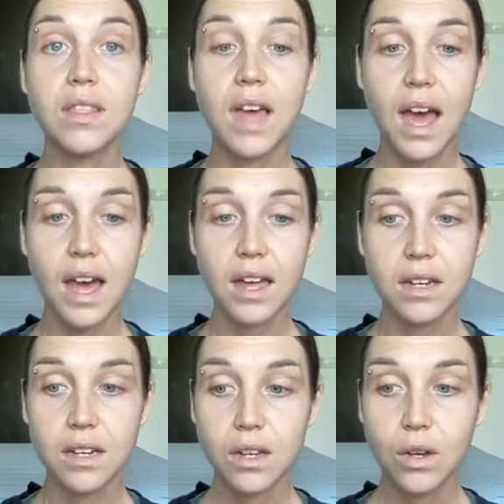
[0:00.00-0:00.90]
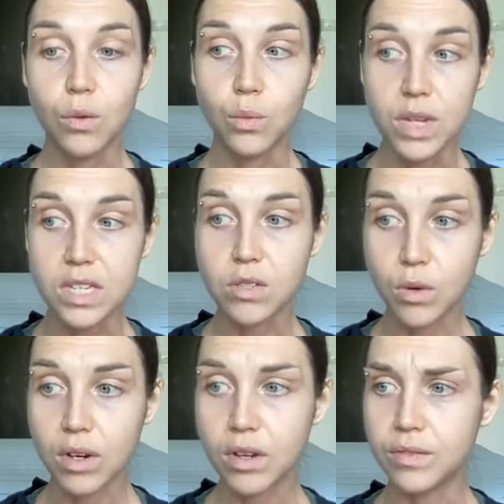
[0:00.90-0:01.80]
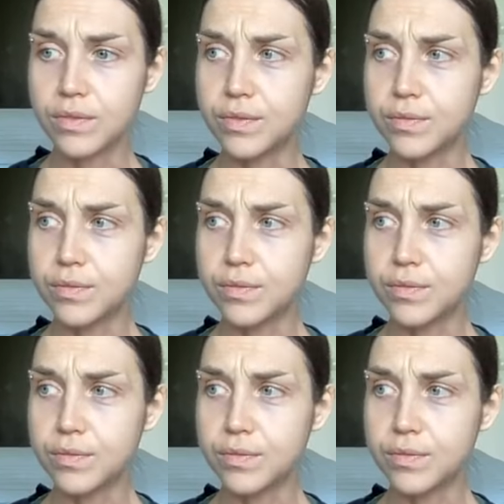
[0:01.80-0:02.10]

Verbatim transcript: that we sort of